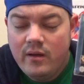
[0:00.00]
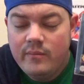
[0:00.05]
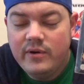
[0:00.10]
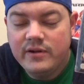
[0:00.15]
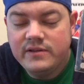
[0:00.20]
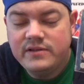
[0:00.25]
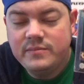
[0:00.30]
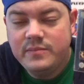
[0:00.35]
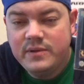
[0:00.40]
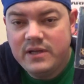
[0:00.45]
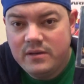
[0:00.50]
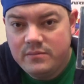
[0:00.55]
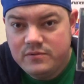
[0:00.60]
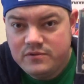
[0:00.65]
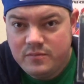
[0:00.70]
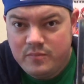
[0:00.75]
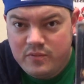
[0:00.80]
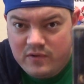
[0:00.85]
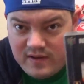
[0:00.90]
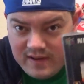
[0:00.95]
But to be able
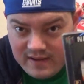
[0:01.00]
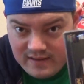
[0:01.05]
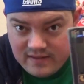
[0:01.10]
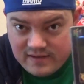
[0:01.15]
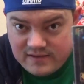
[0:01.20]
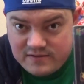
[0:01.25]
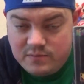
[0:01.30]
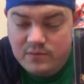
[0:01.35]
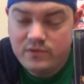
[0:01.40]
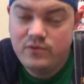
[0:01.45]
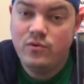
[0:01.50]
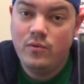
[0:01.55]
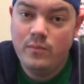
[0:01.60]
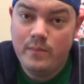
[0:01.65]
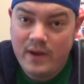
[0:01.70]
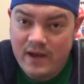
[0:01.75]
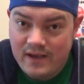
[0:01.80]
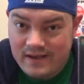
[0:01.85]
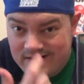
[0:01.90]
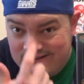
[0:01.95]
to play this with your
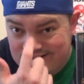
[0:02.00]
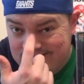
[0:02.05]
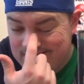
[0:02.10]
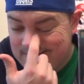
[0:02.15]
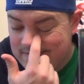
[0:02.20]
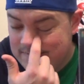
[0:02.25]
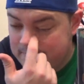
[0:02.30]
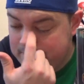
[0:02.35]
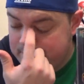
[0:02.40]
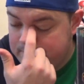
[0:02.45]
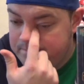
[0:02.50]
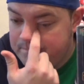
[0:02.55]
mates